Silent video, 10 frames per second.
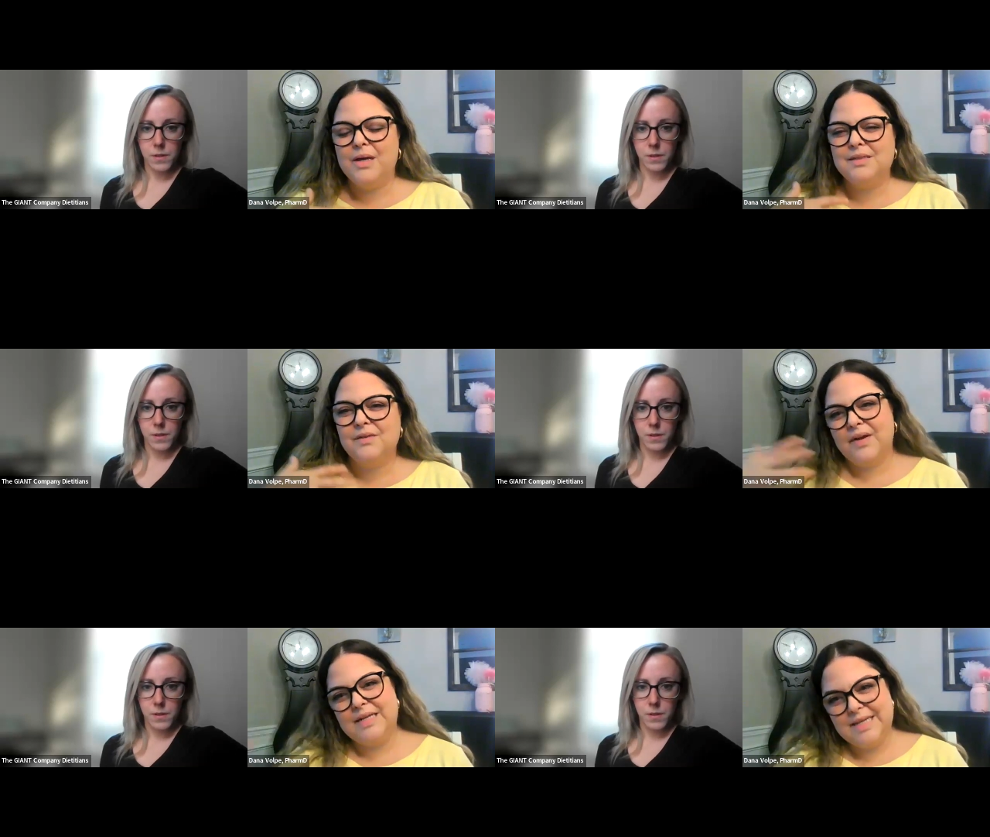
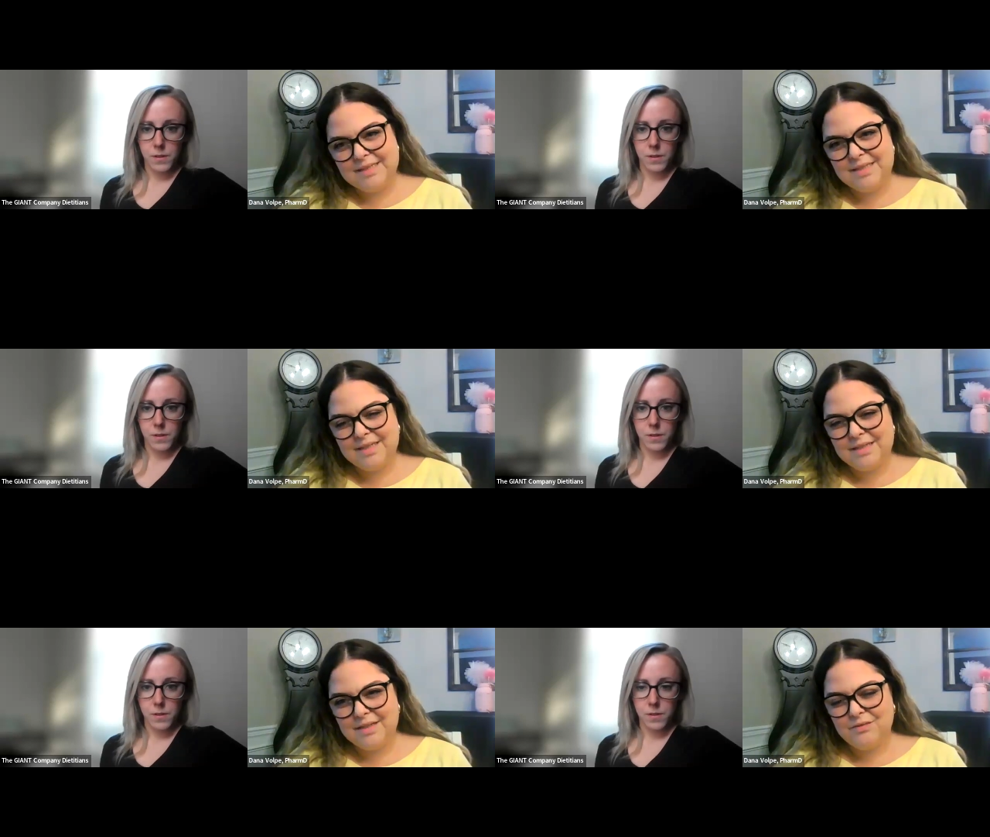Speaker 1: because if I need
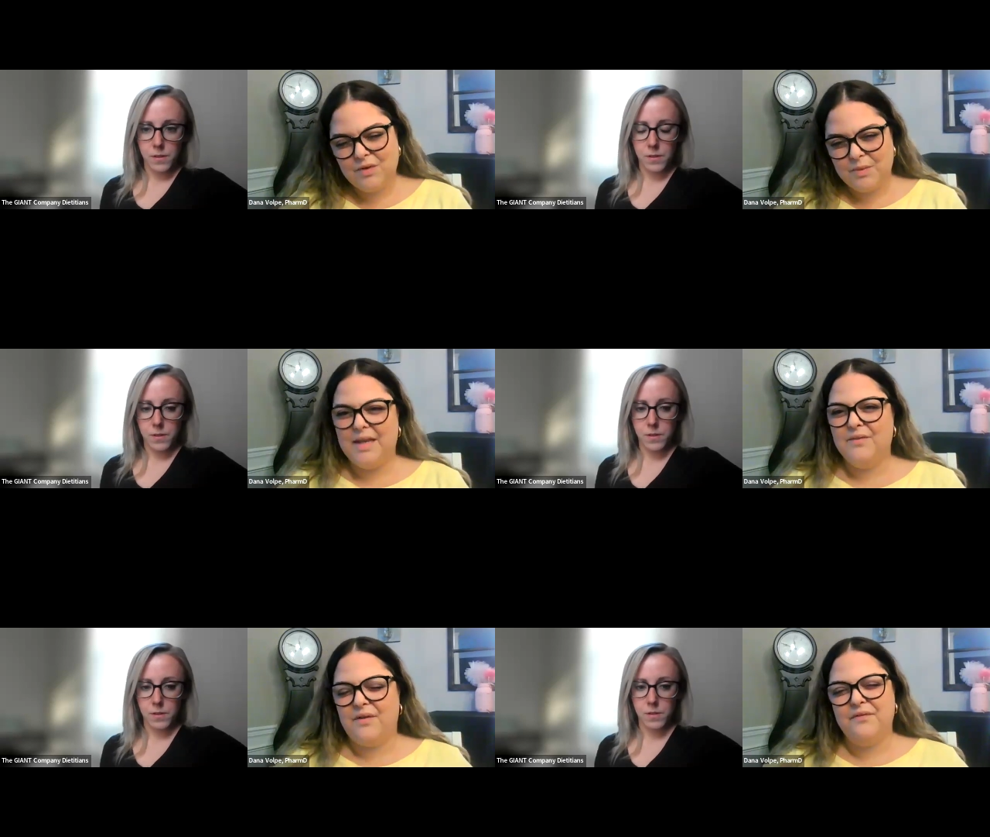to
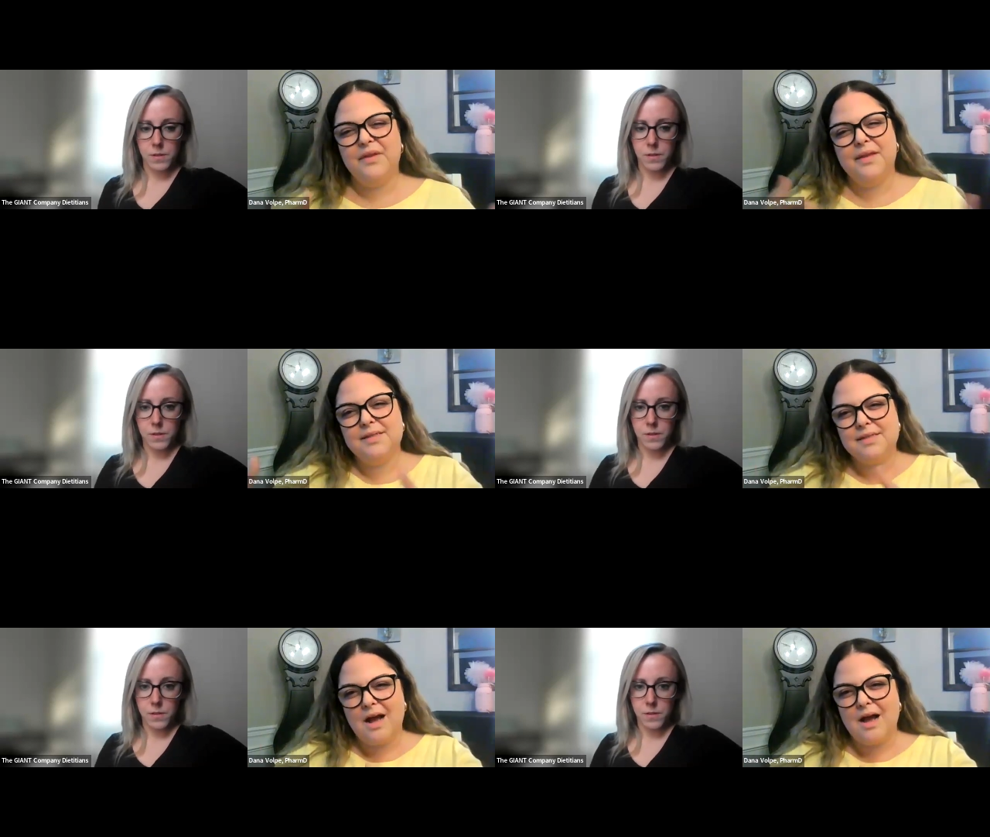repeat, if I feel
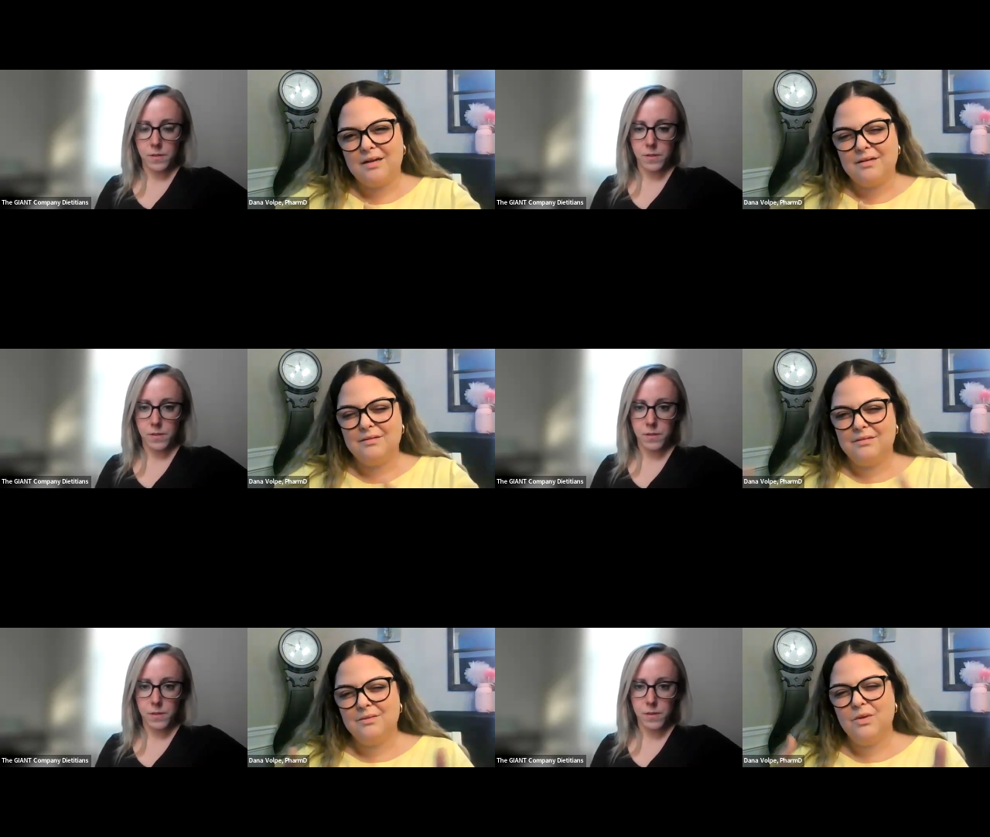like it's not,
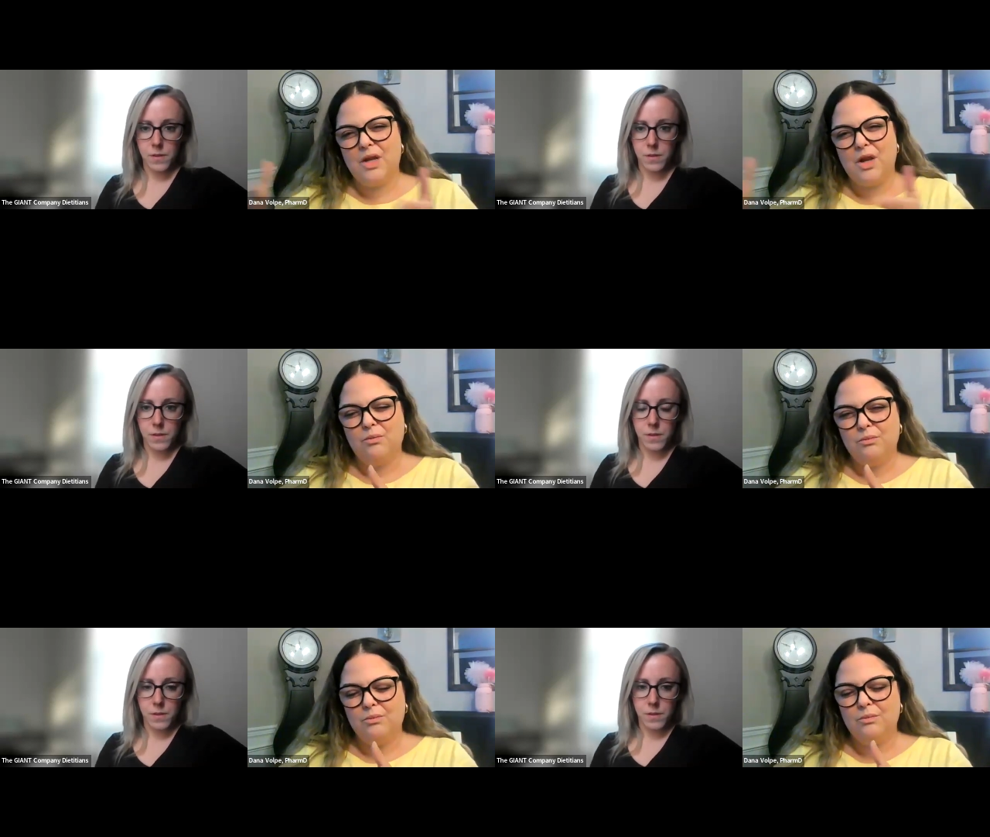you
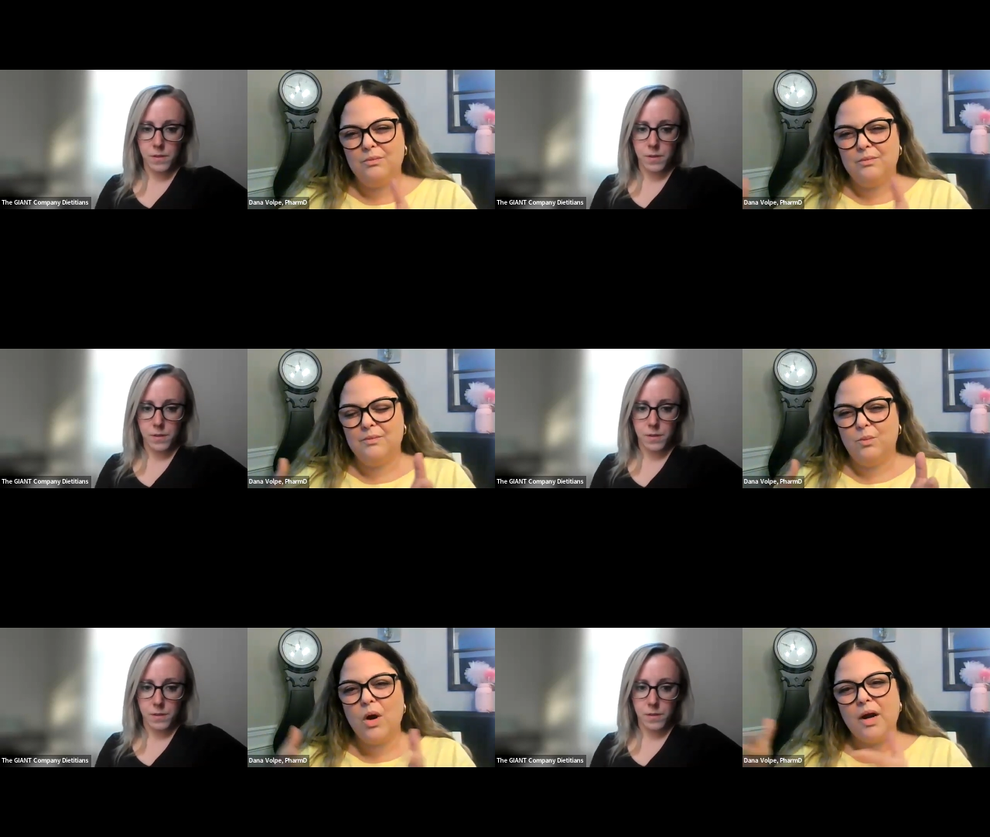know,
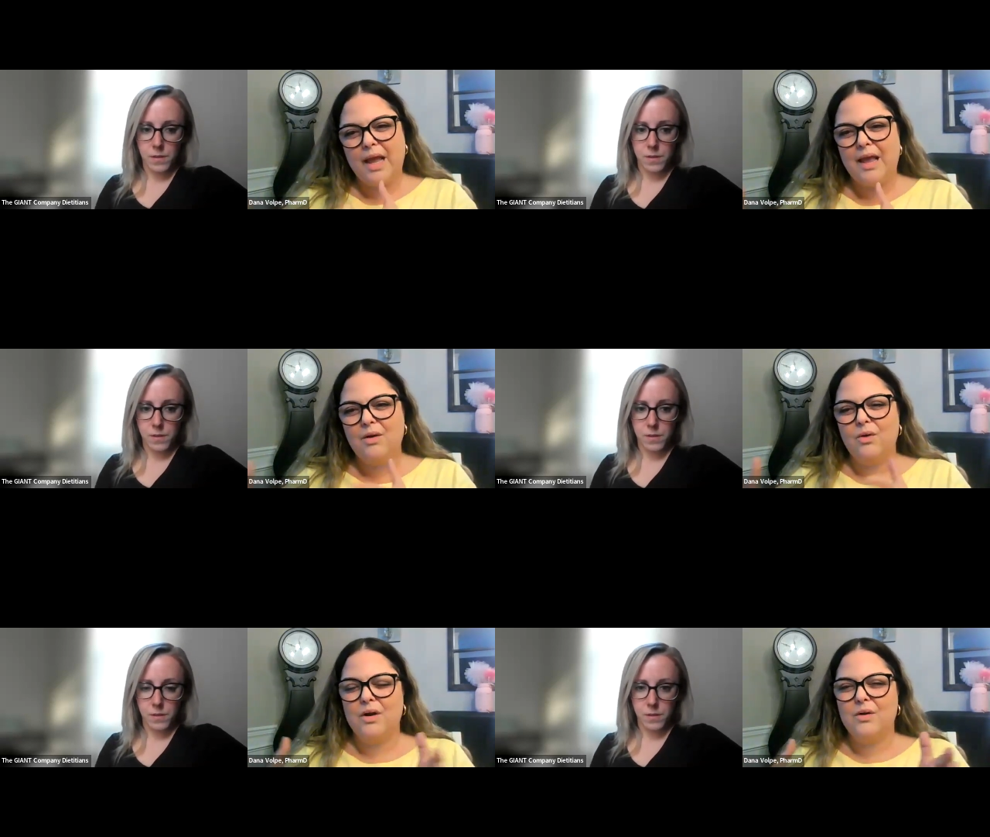
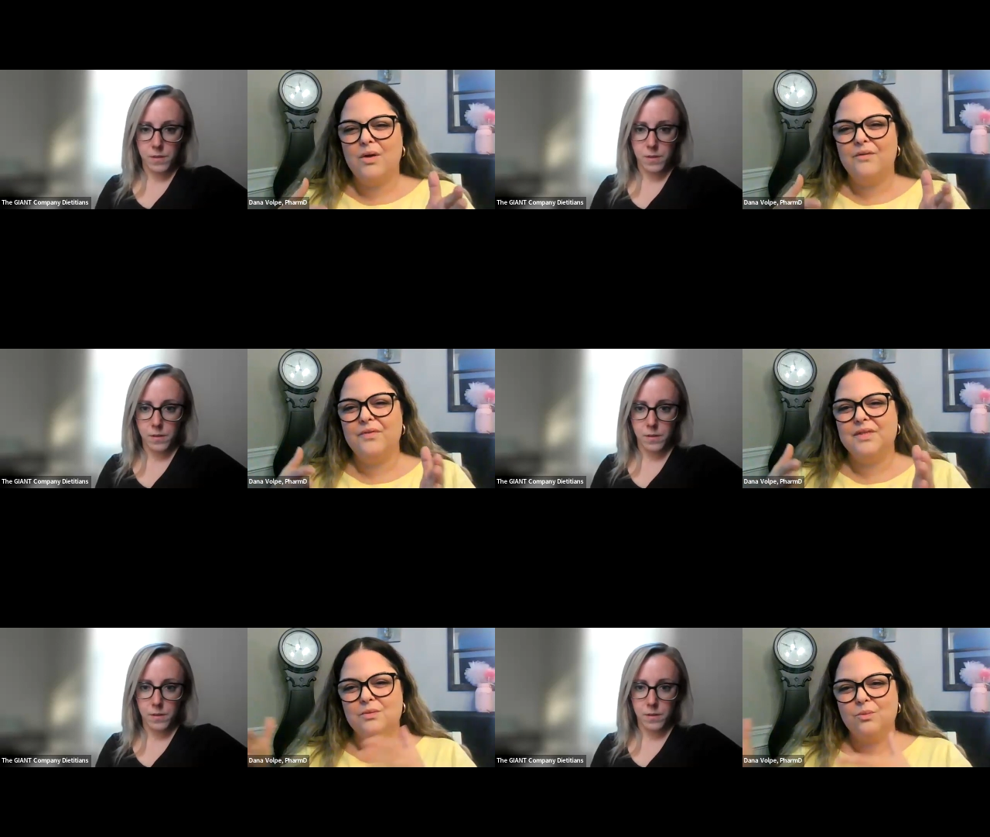working or or
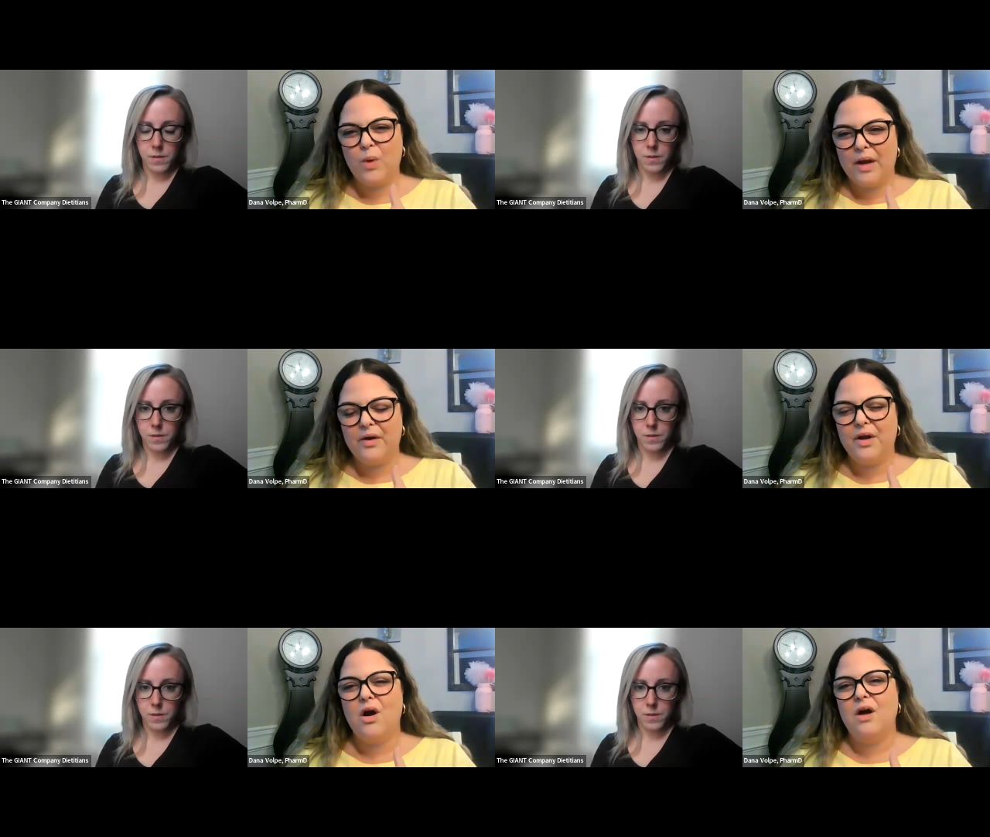if it's
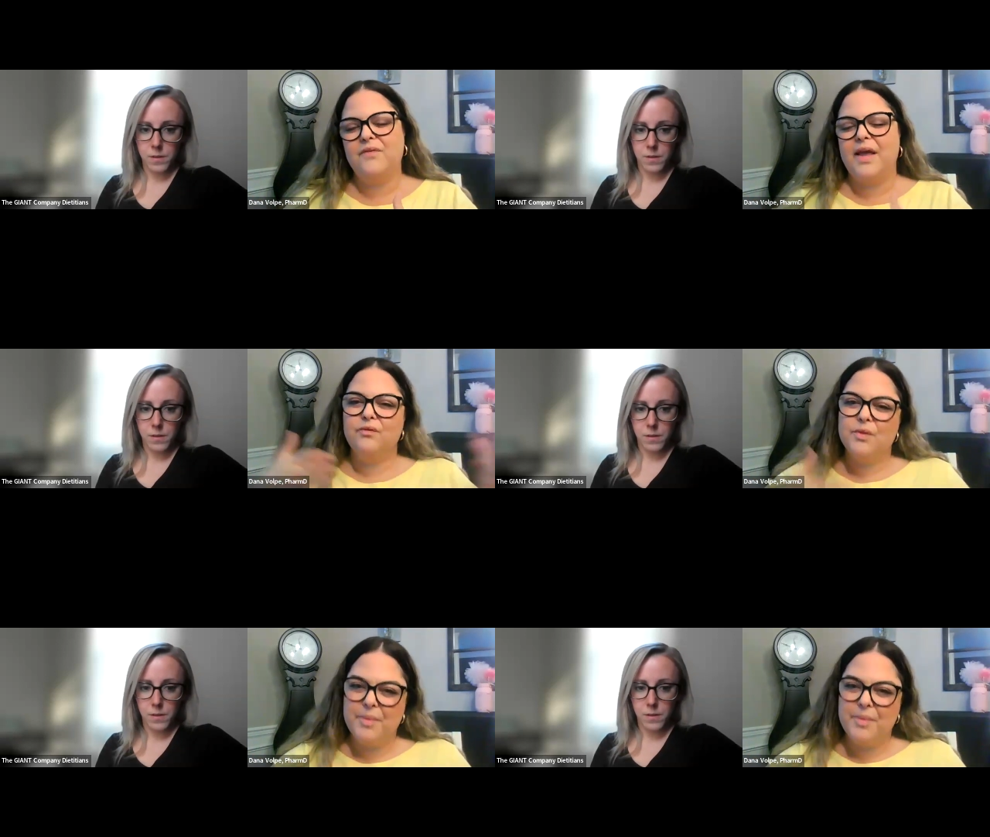wearing off i can